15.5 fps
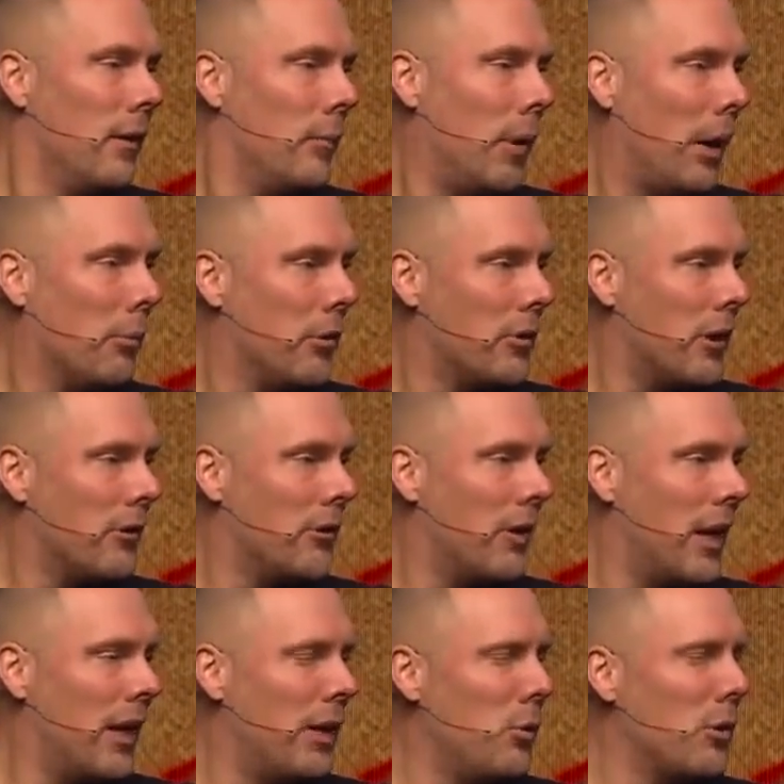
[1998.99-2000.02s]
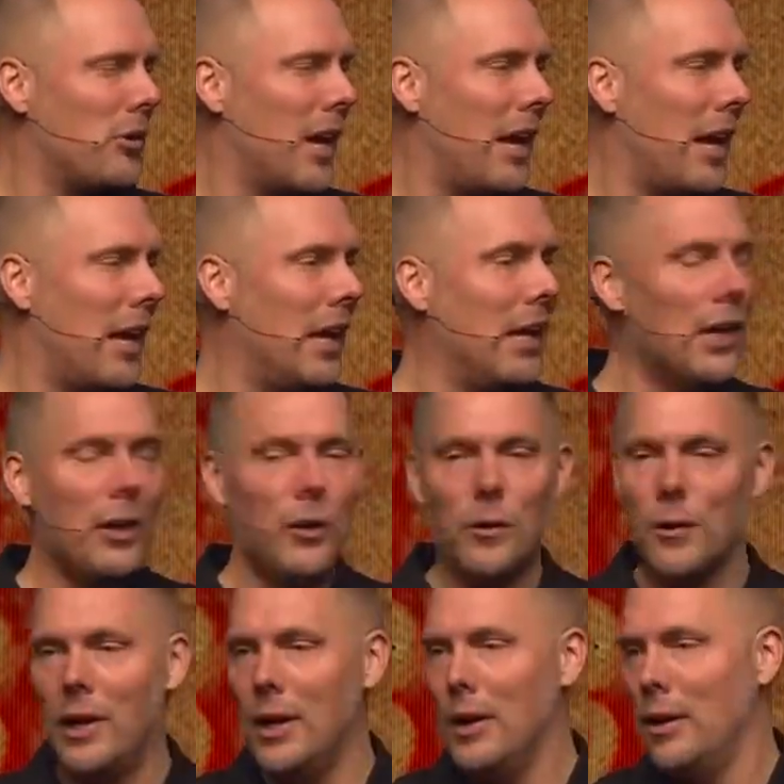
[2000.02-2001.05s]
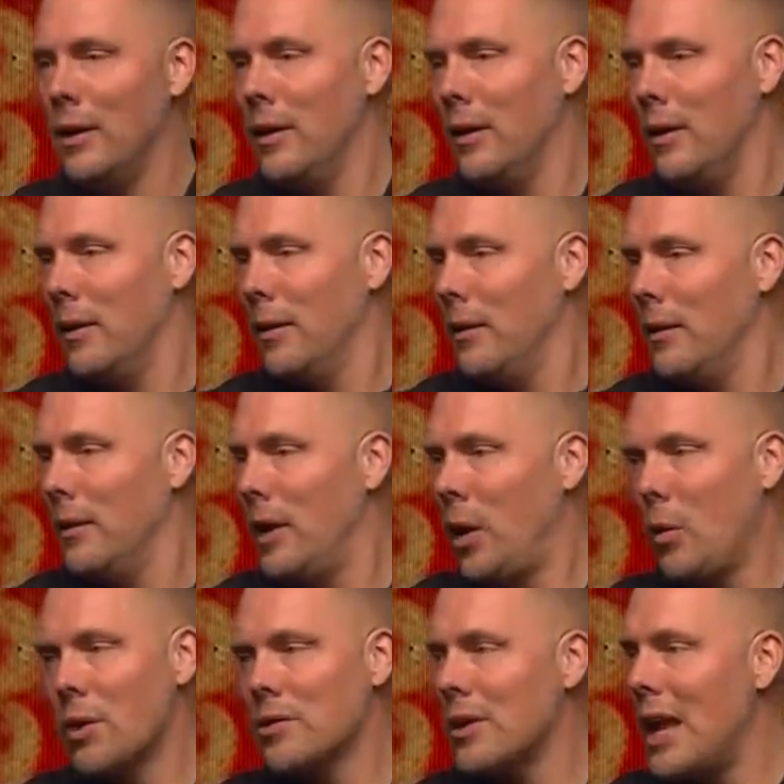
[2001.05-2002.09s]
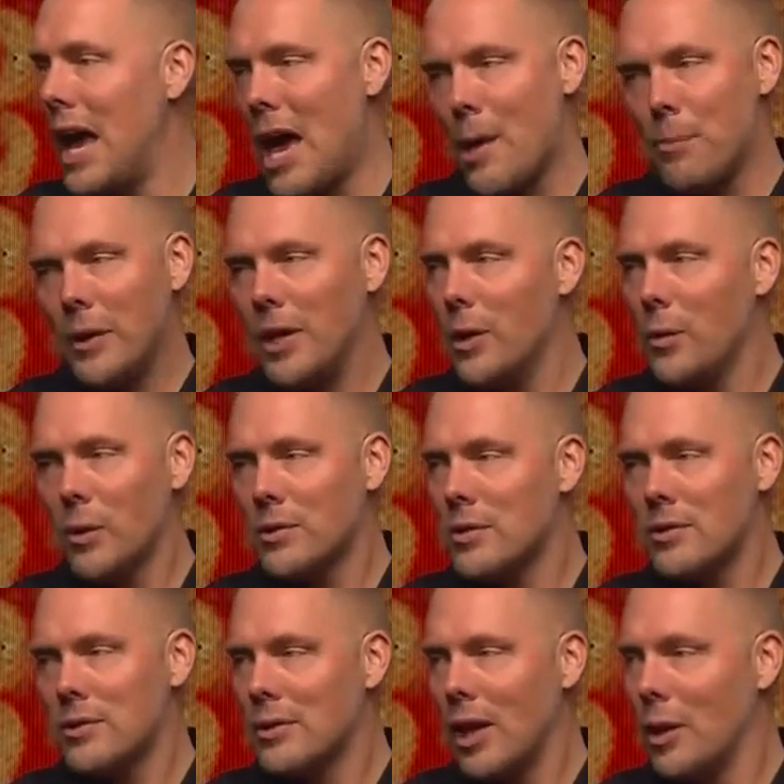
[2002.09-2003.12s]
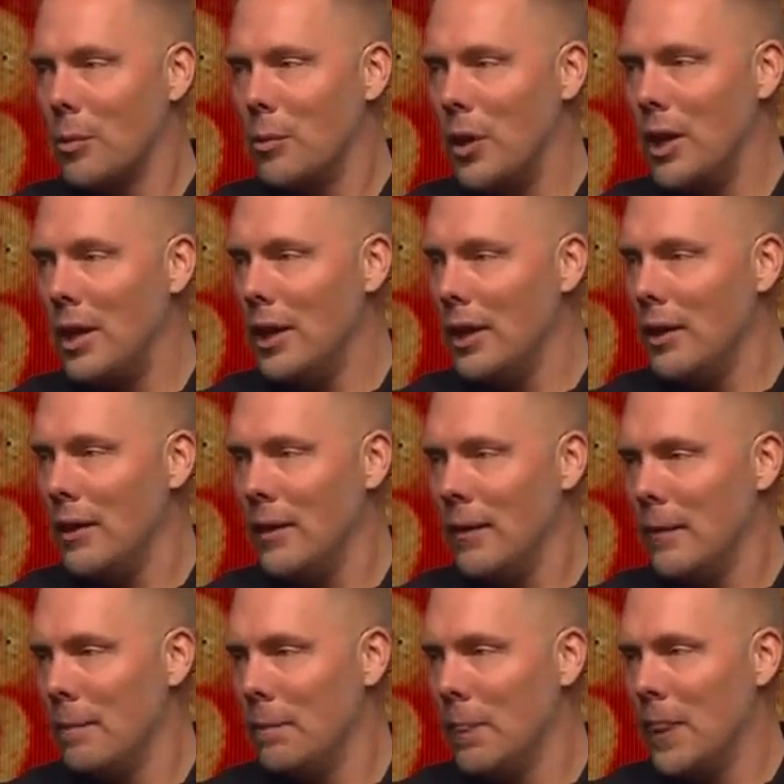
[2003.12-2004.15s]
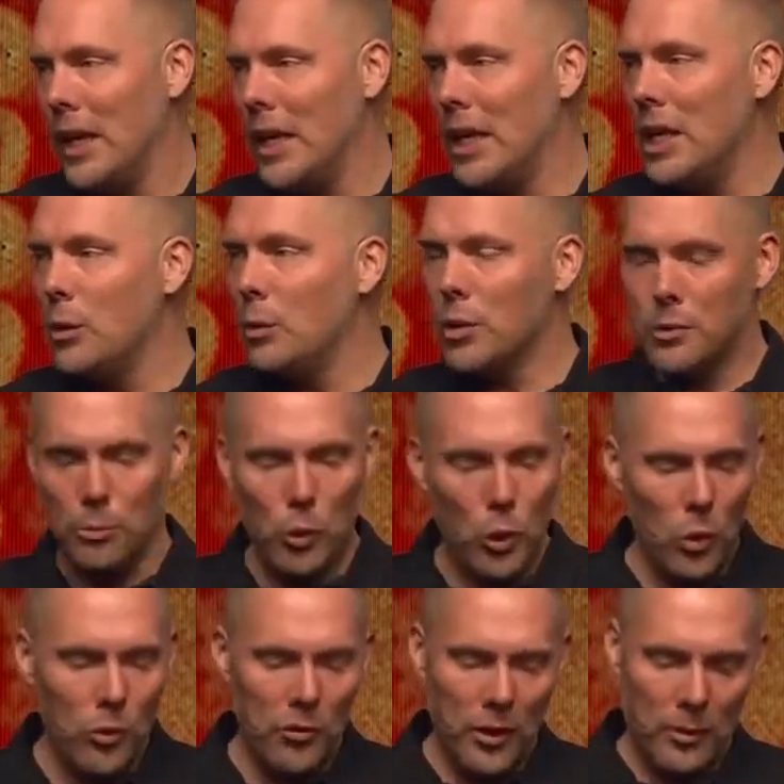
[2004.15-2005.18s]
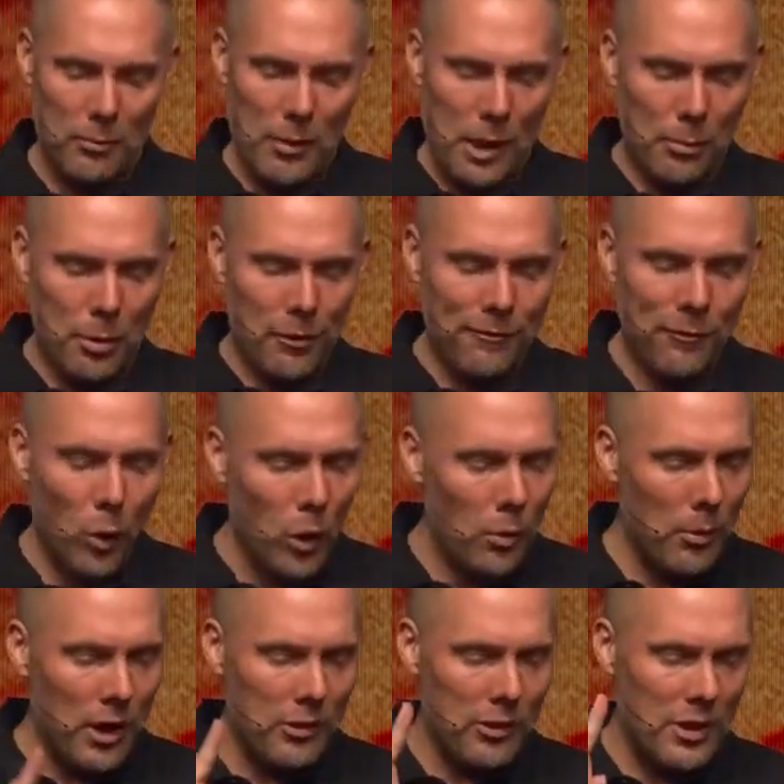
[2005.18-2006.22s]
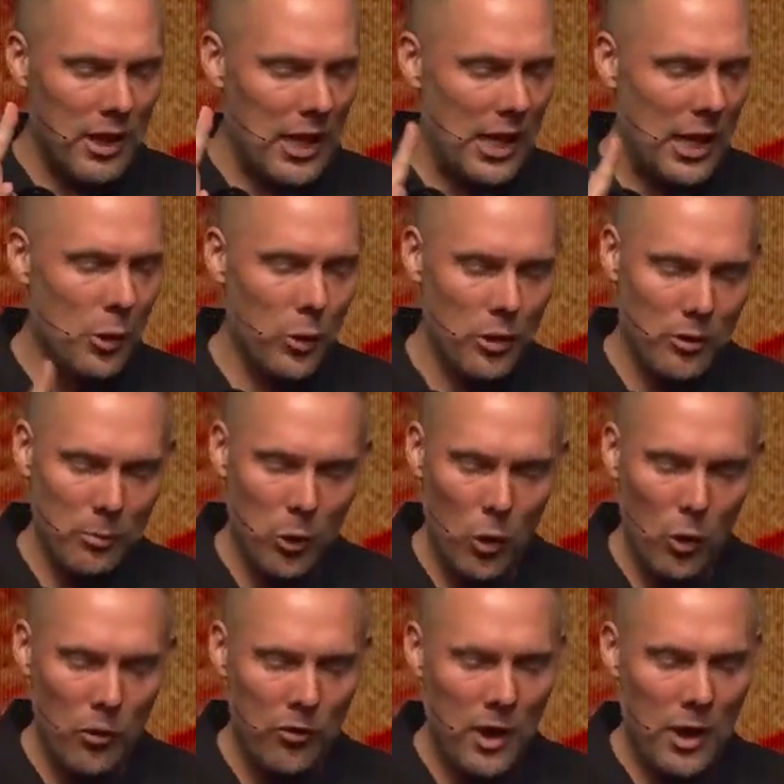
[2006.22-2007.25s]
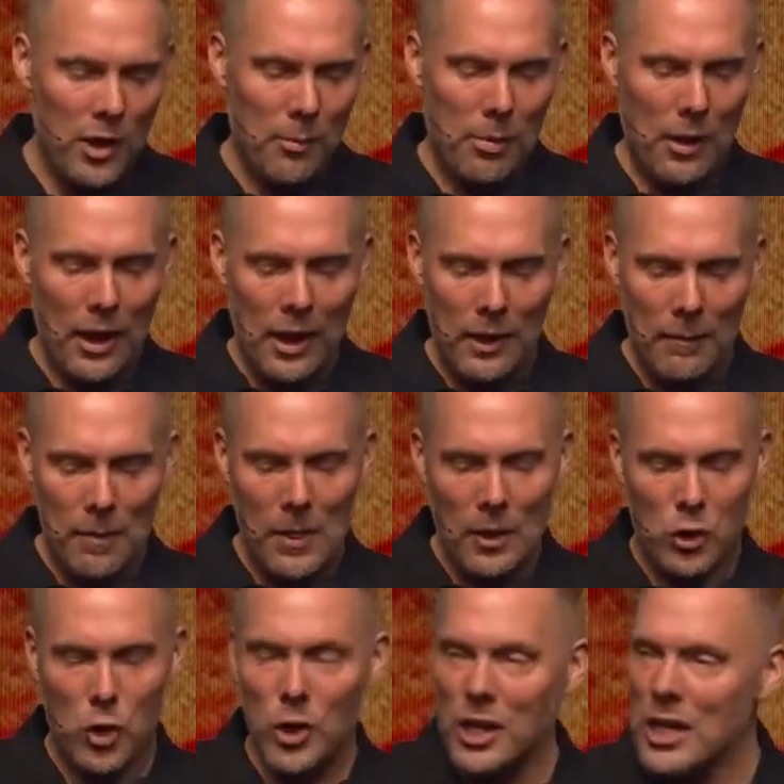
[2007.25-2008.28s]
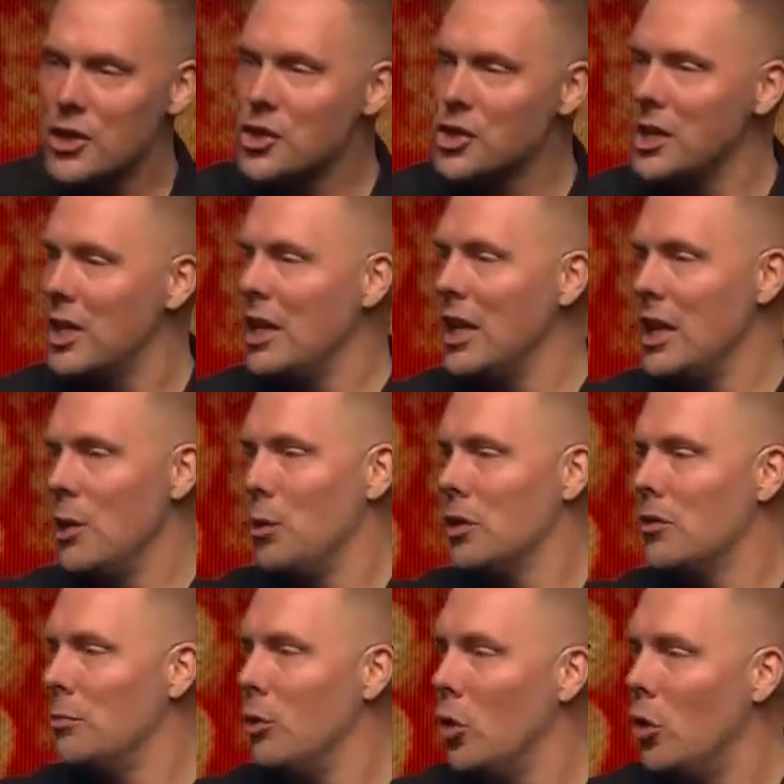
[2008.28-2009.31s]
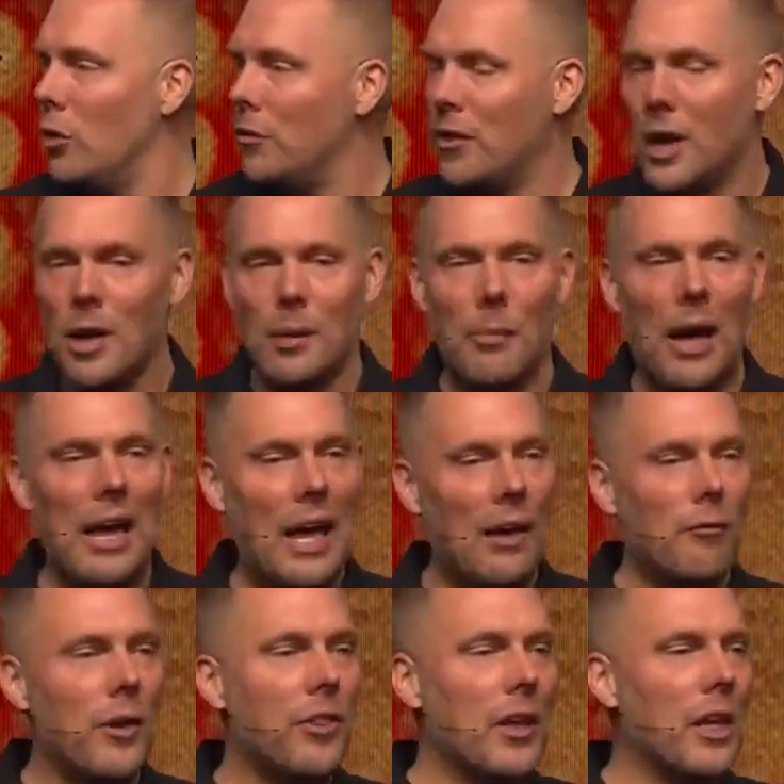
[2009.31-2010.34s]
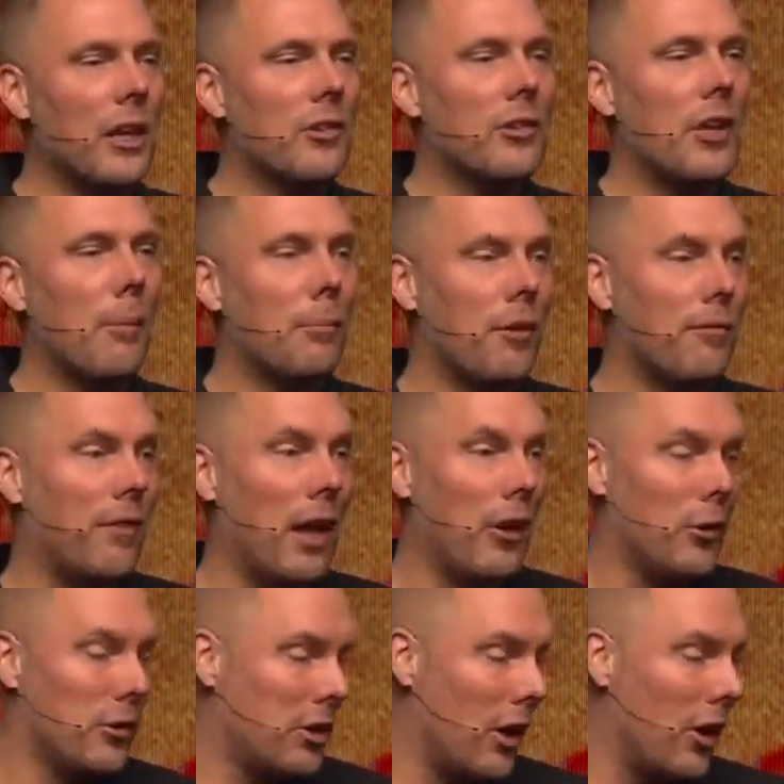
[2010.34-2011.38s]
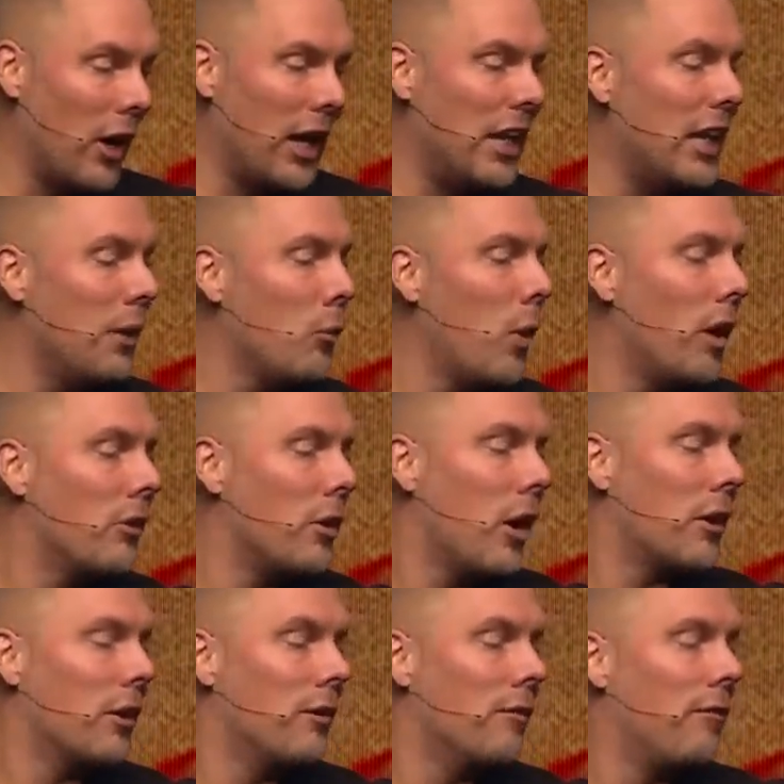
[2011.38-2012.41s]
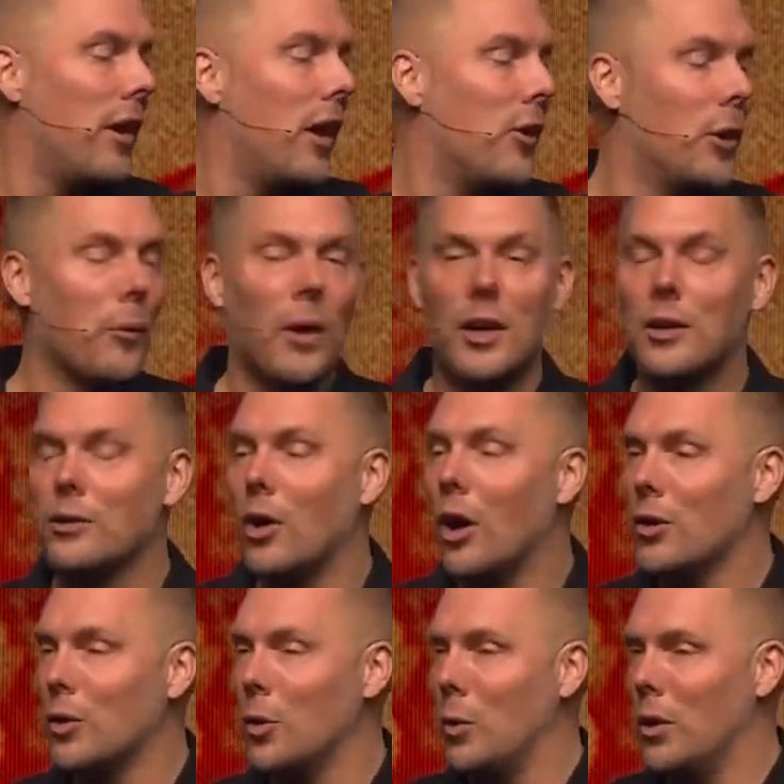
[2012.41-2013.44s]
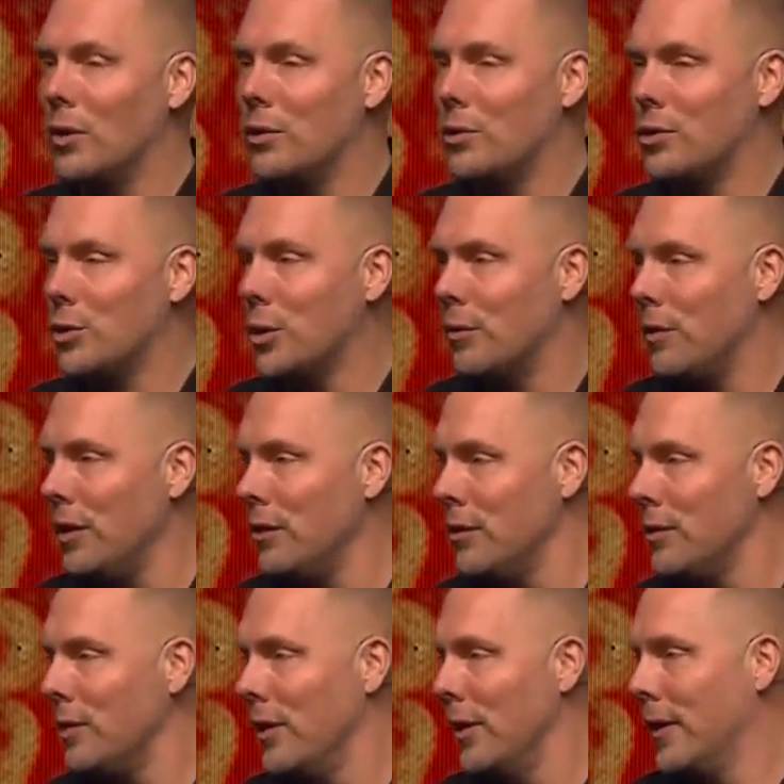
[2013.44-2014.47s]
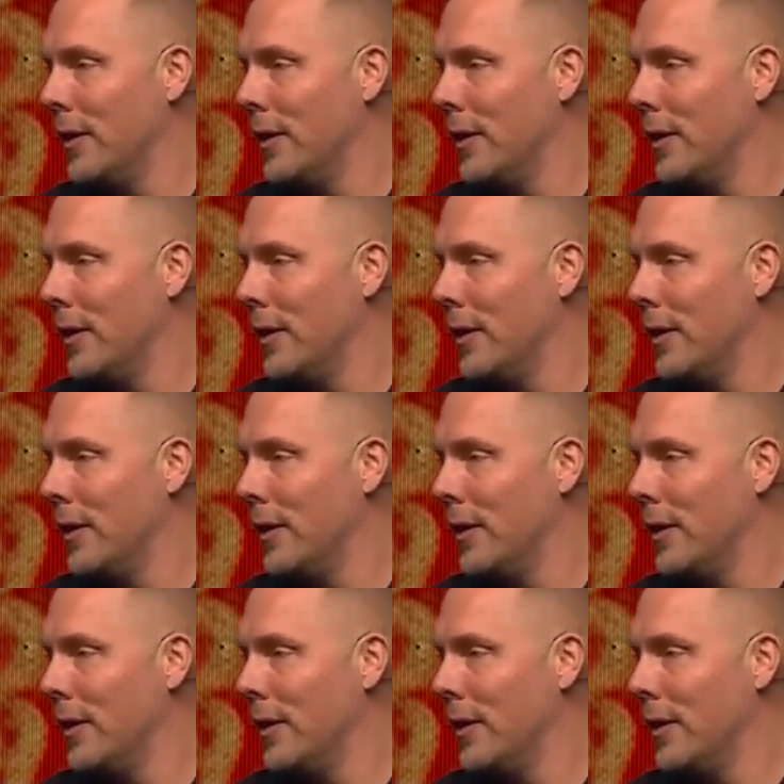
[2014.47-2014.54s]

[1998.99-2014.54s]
The Bible says that. He was angry. He wasn't happy. He wasn't celebrating. He was moved by performance. He was moved by tradition. He was moved by everything except the Father's heart. And he didn't want to talk to the Father. He wanted to talk to one of the servants.